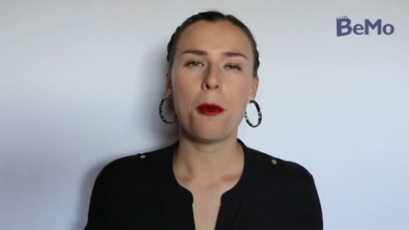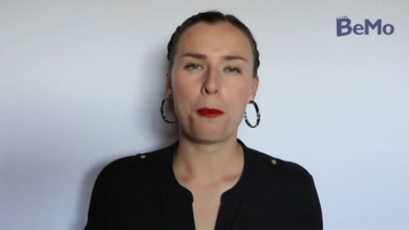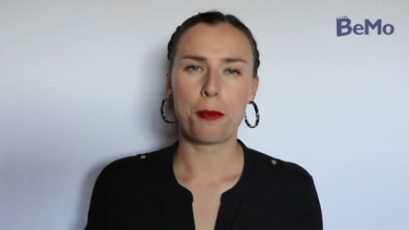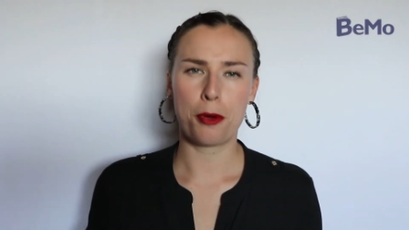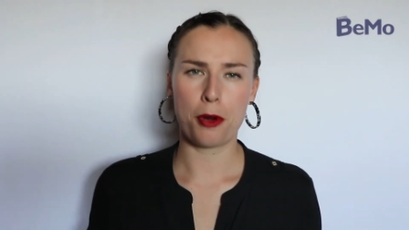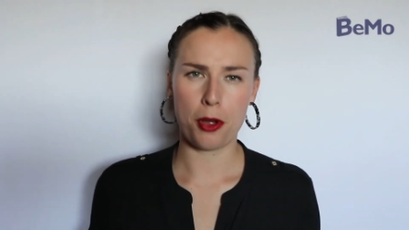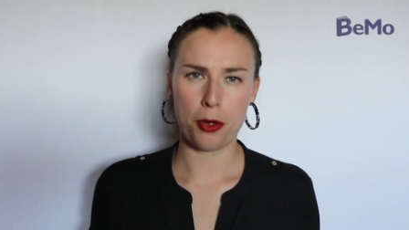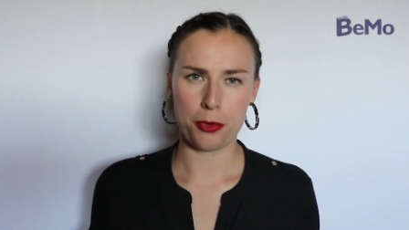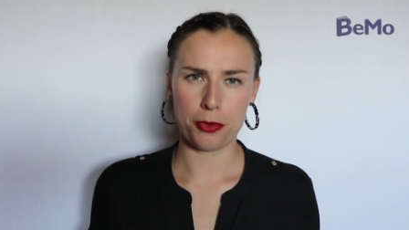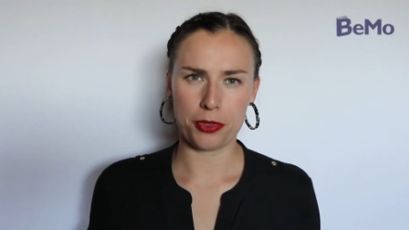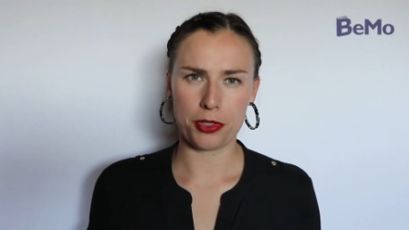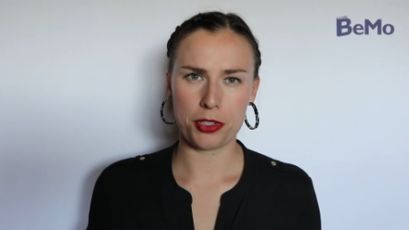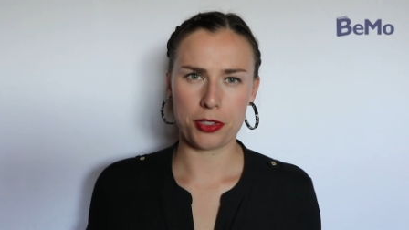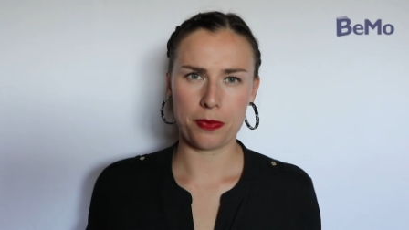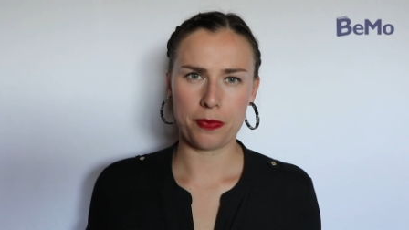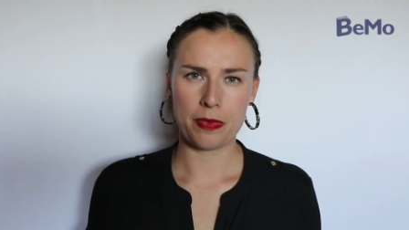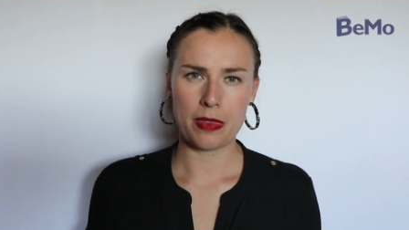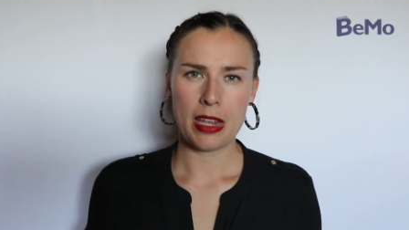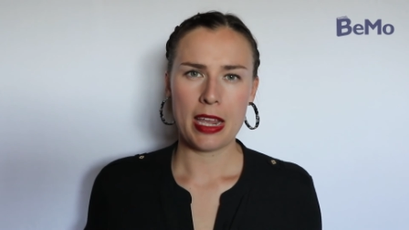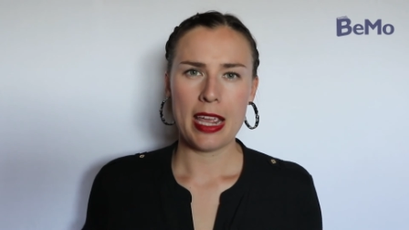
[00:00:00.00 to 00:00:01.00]
Pros.
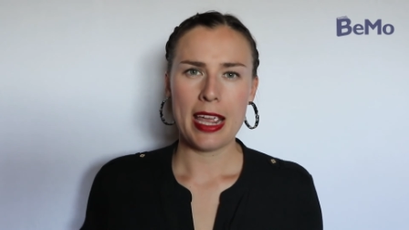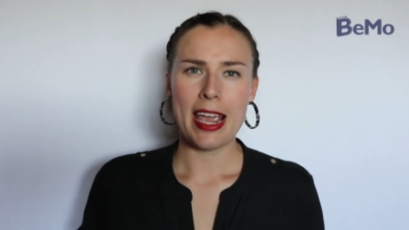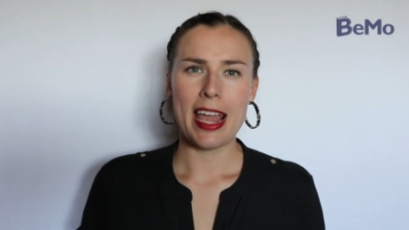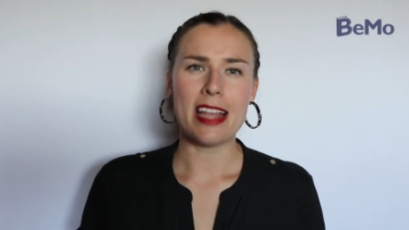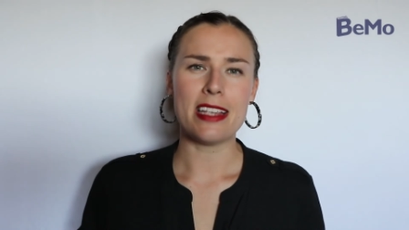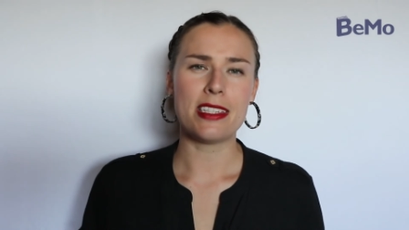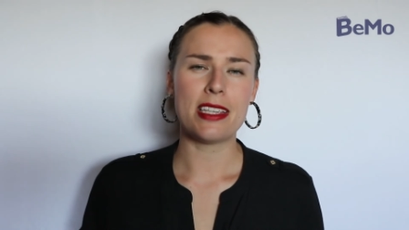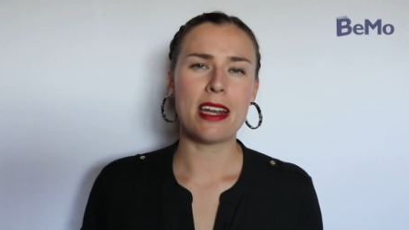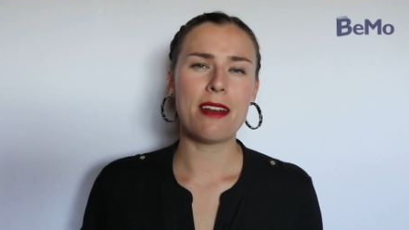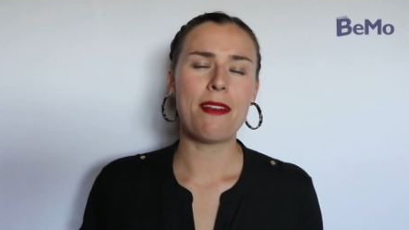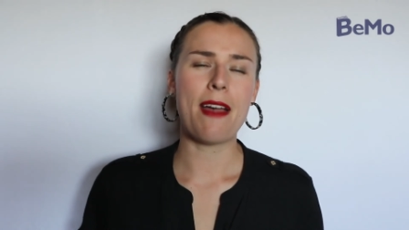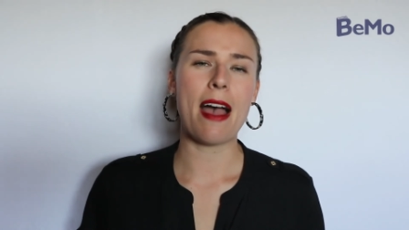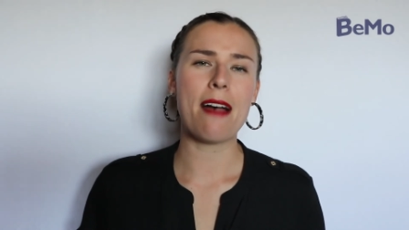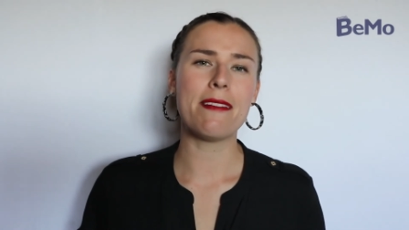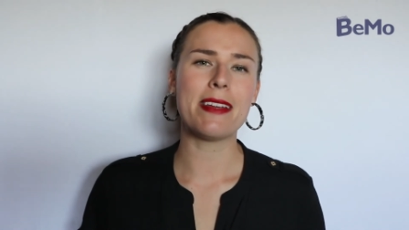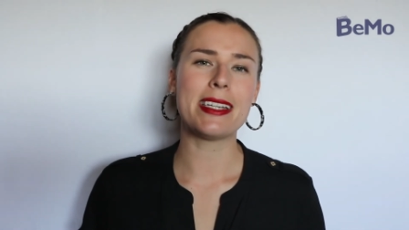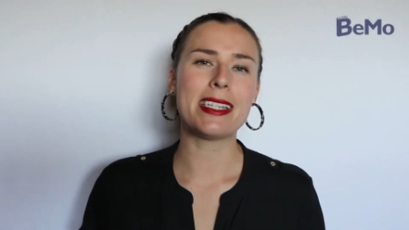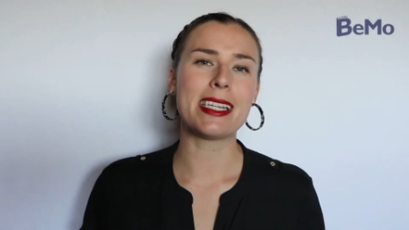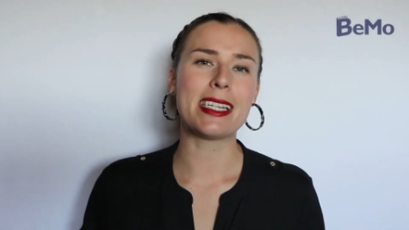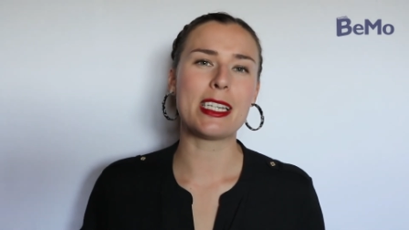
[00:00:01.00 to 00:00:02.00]
Instead of
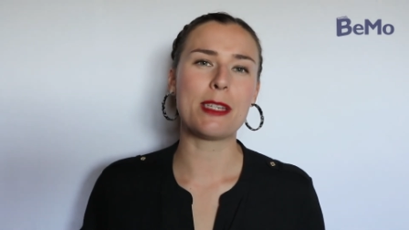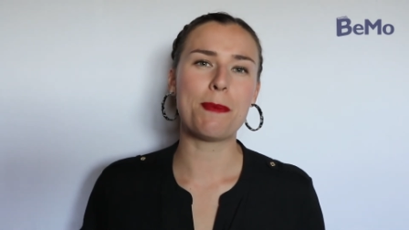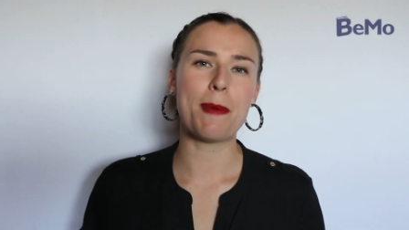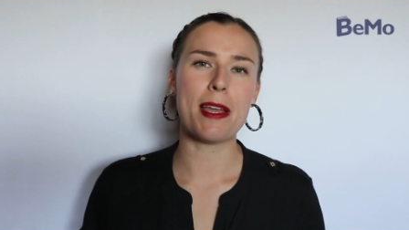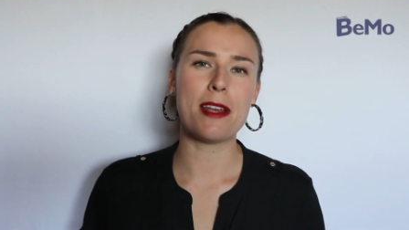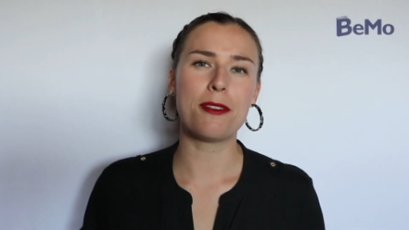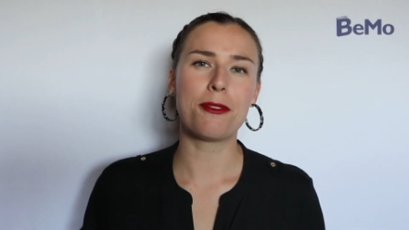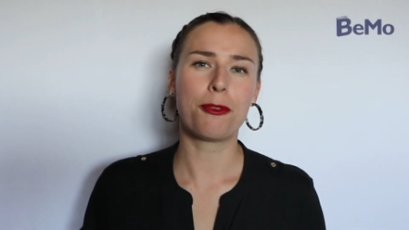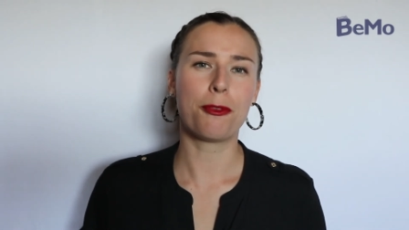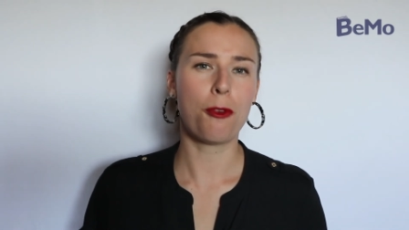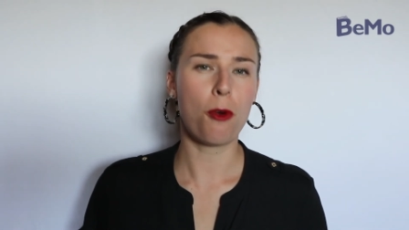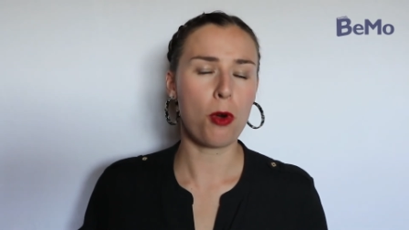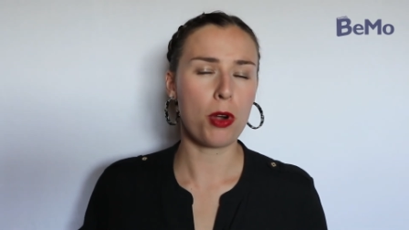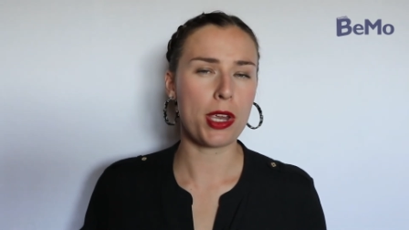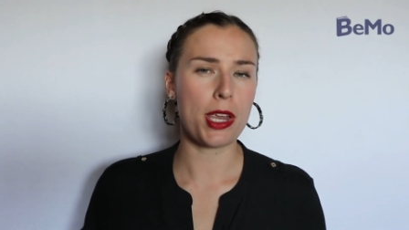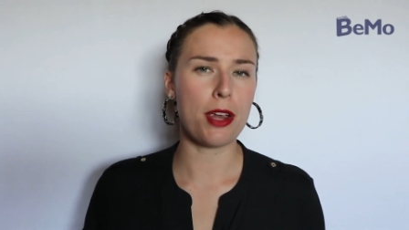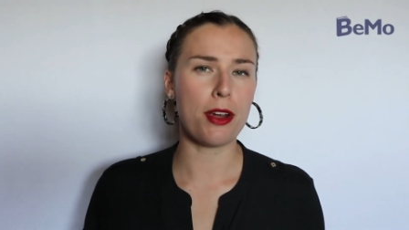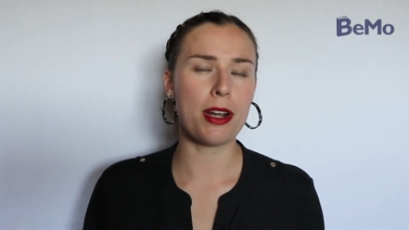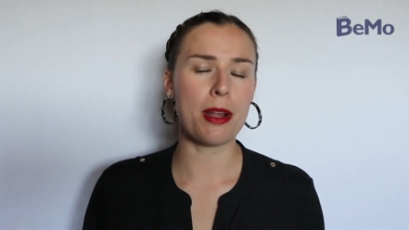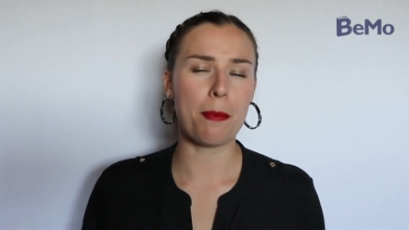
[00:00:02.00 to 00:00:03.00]
having to spend 4
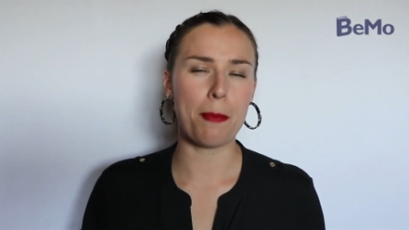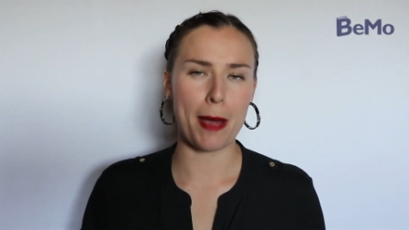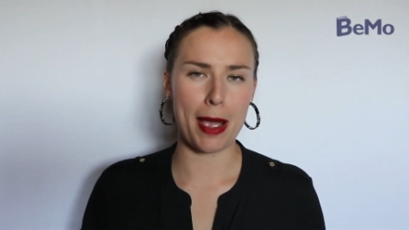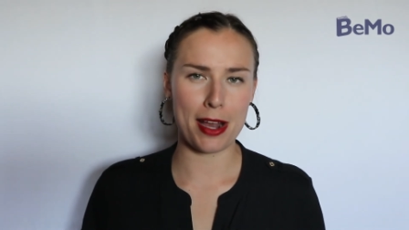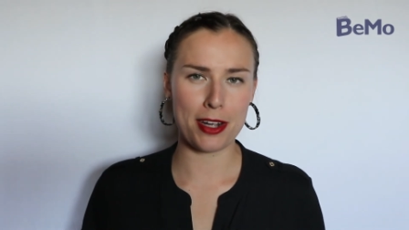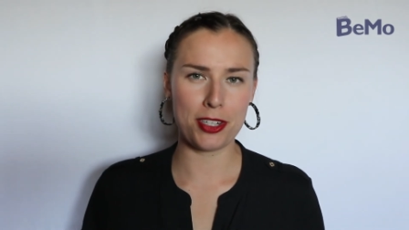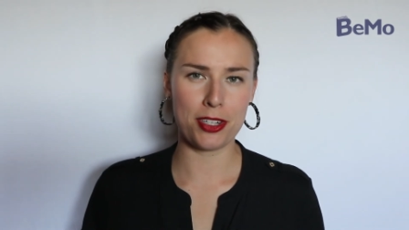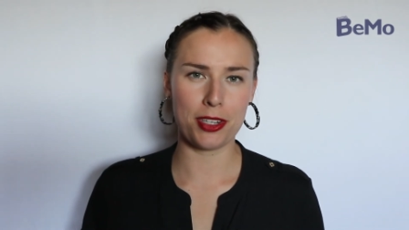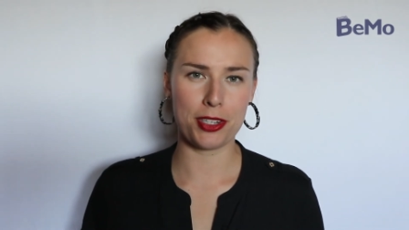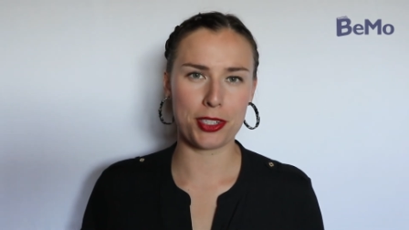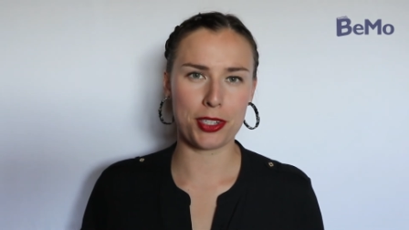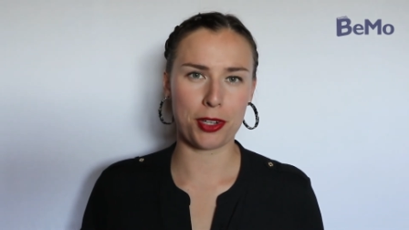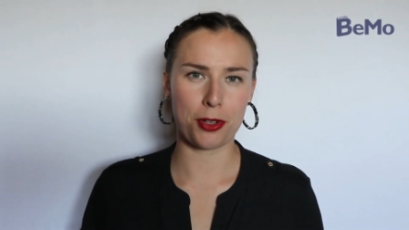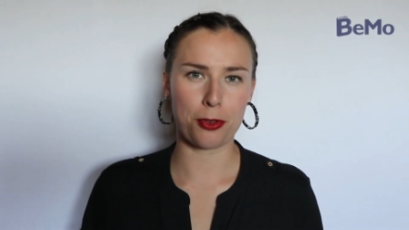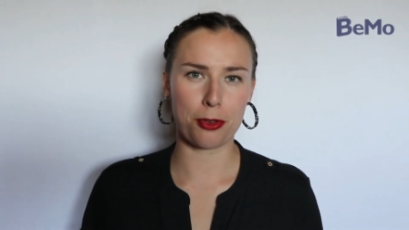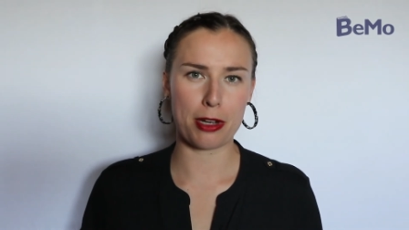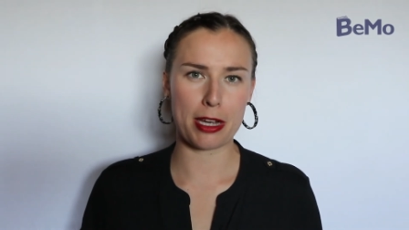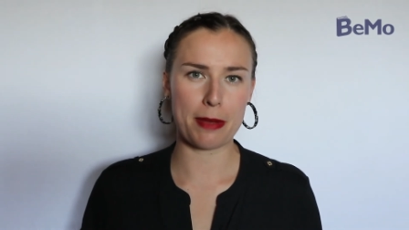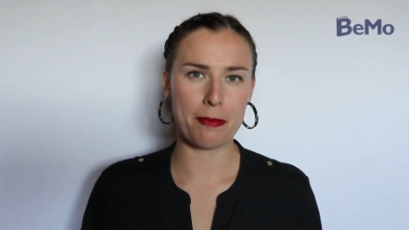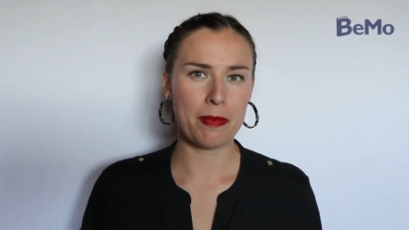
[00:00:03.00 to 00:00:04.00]
years in a bachelor's
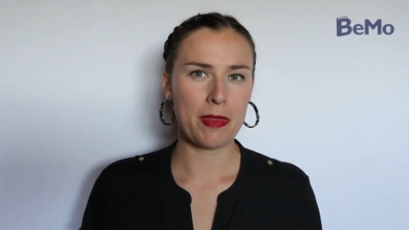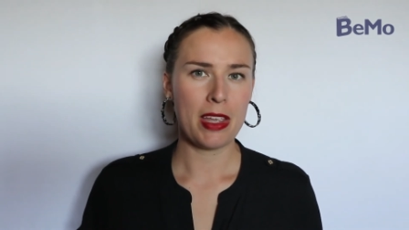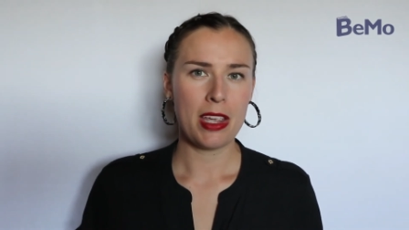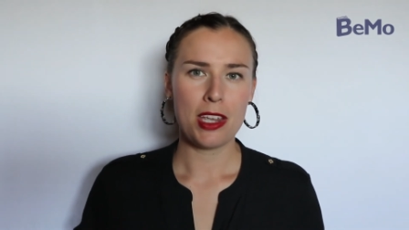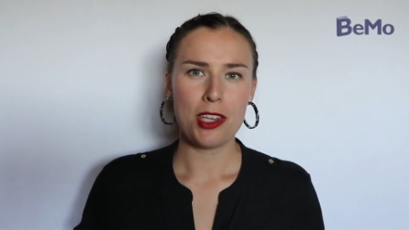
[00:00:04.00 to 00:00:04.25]
degree,